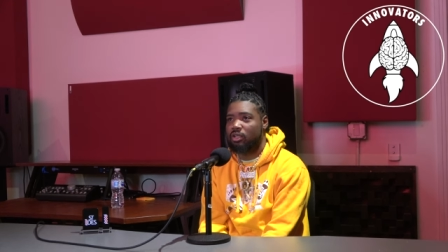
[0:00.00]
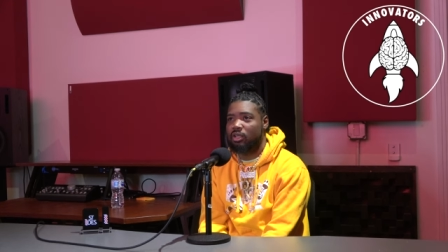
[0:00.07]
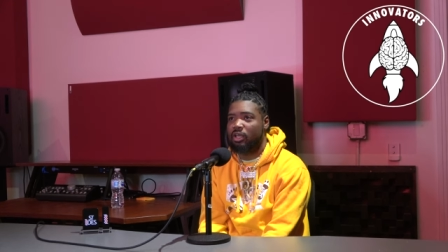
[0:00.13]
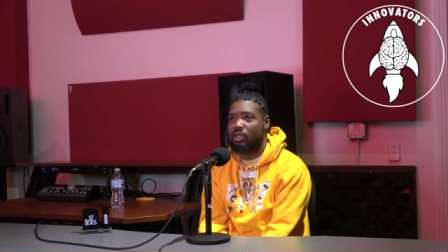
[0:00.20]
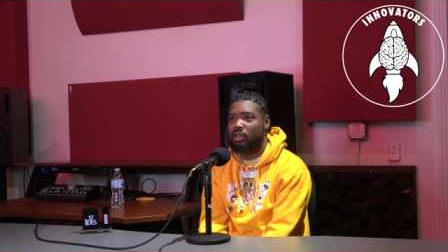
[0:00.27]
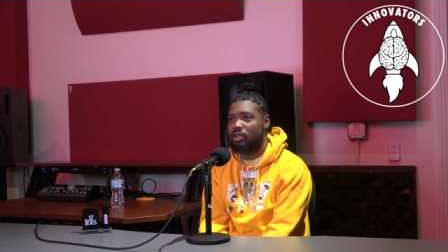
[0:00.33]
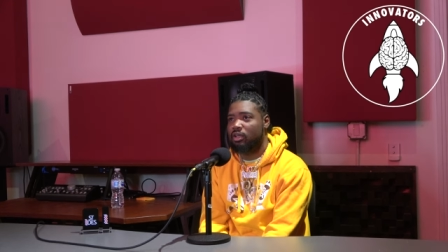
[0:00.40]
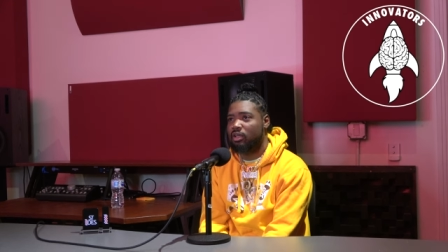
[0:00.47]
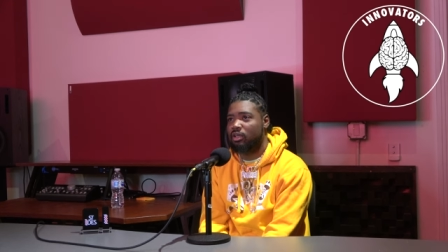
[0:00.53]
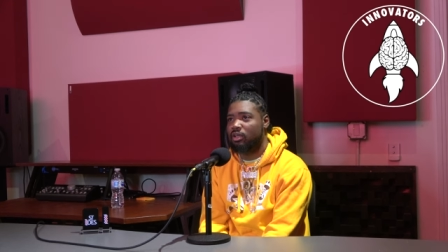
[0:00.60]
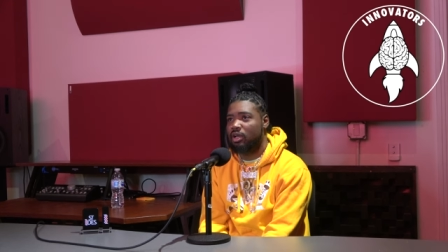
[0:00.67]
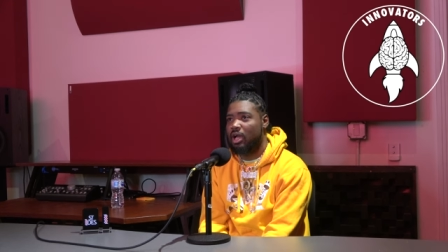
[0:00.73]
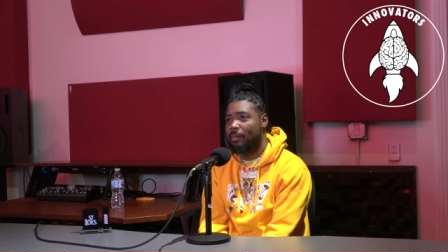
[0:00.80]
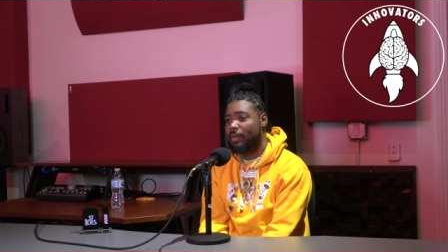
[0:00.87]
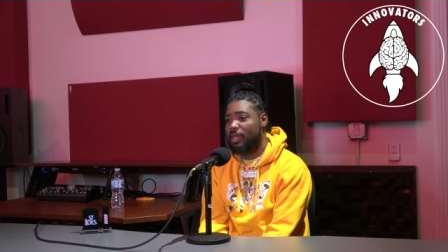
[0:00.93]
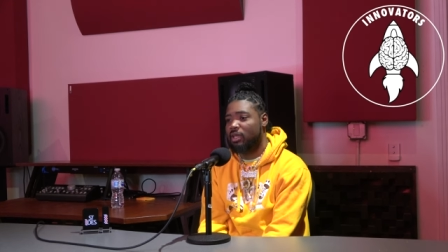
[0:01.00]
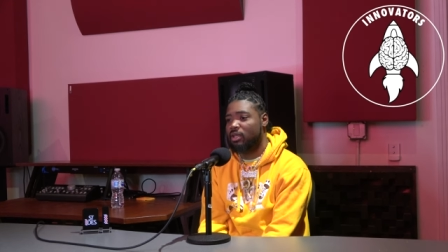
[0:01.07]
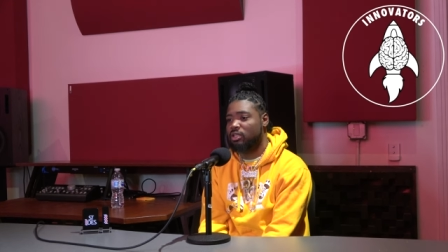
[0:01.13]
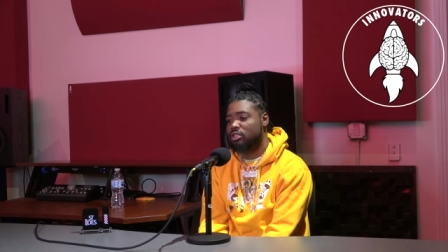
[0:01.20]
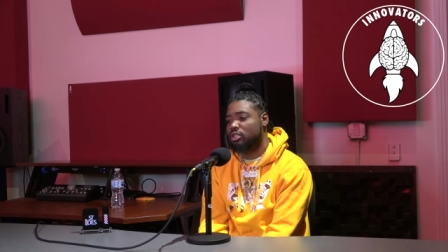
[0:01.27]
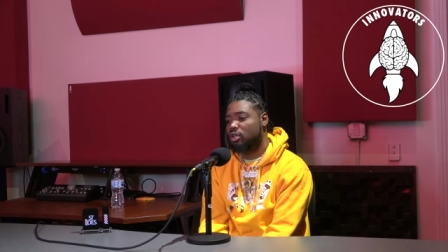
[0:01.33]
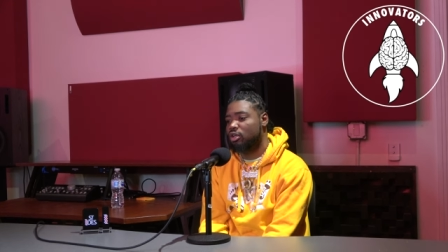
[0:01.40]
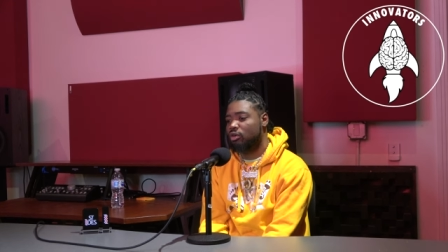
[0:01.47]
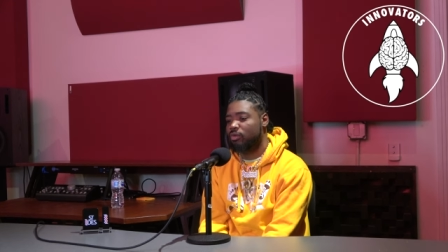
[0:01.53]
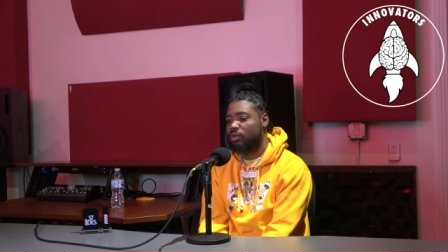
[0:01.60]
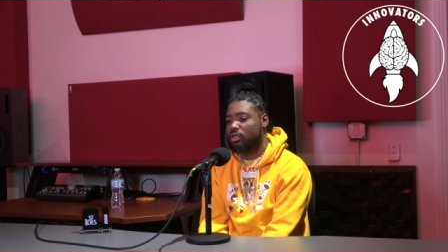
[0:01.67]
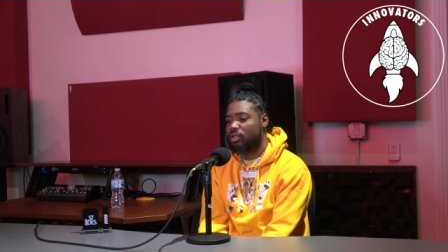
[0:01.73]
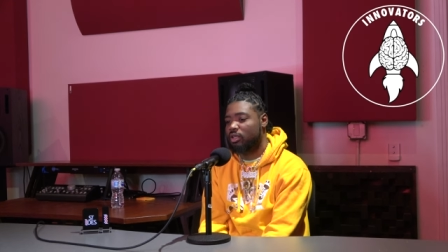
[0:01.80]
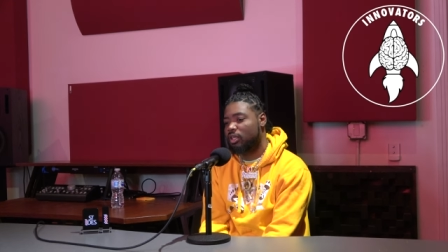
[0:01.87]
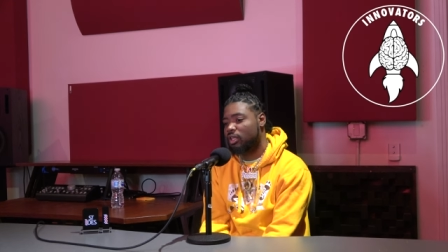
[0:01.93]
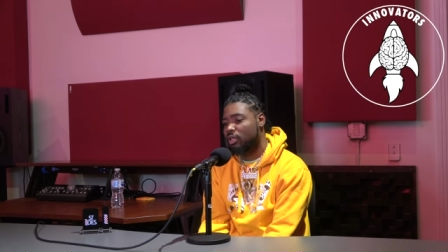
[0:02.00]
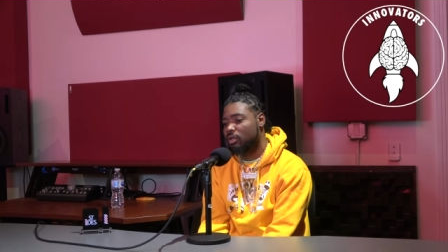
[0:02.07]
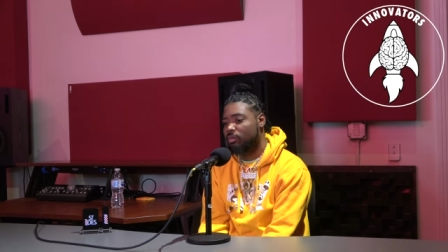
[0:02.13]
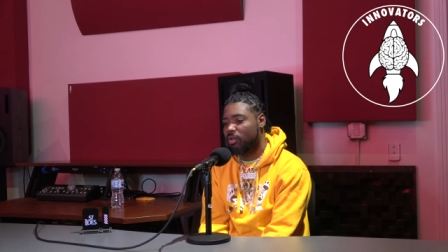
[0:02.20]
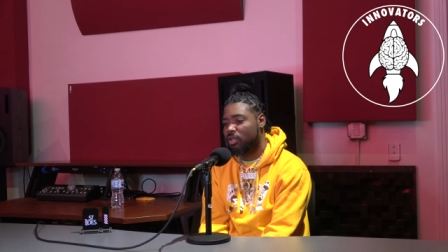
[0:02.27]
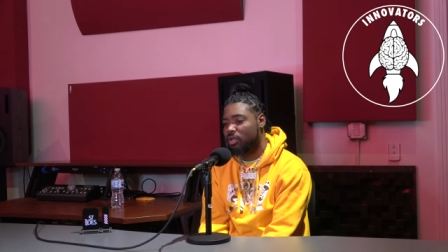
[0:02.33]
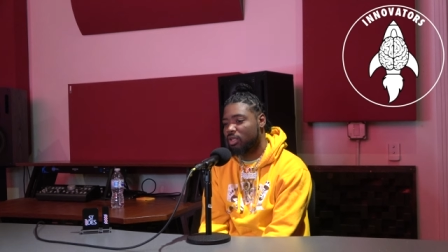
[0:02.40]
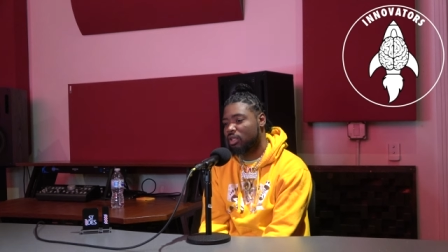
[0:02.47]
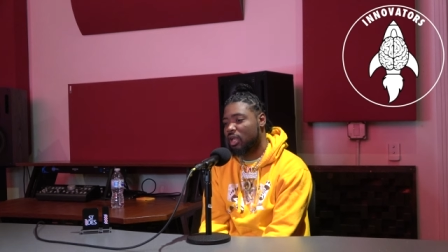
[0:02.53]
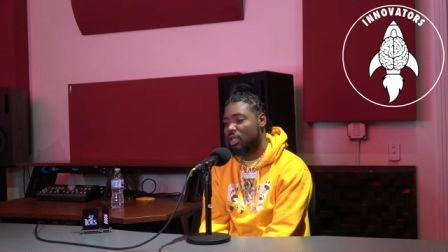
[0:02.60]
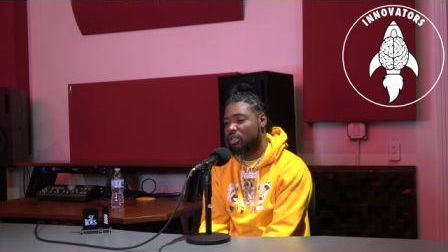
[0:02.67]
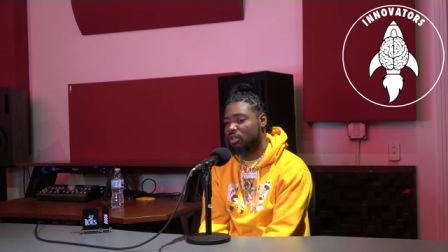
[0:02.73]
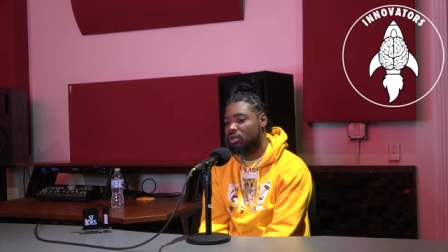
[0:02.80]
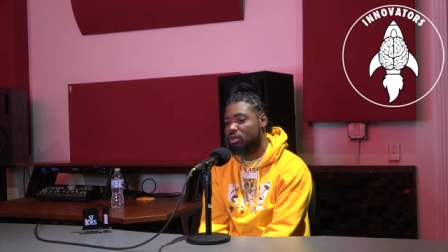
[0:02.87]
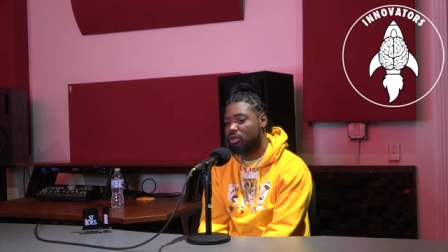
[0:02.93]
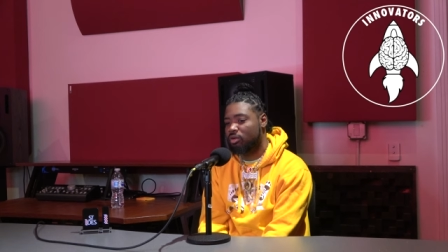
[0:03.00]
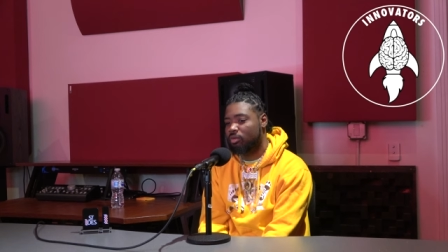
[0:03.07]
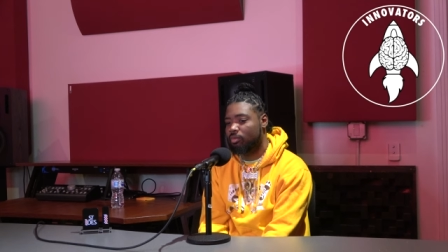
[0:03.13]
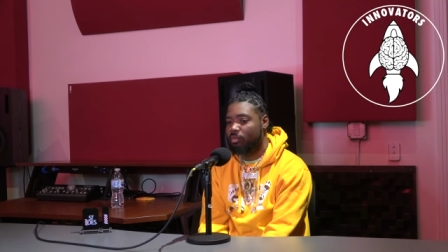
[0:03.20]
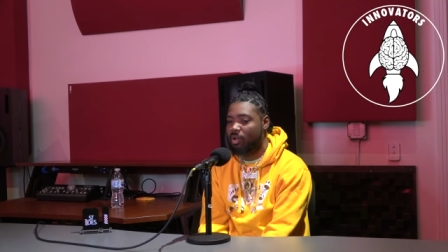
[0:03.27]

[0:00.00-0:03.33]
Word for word: like uh, I'm making a song with him, and then like you know,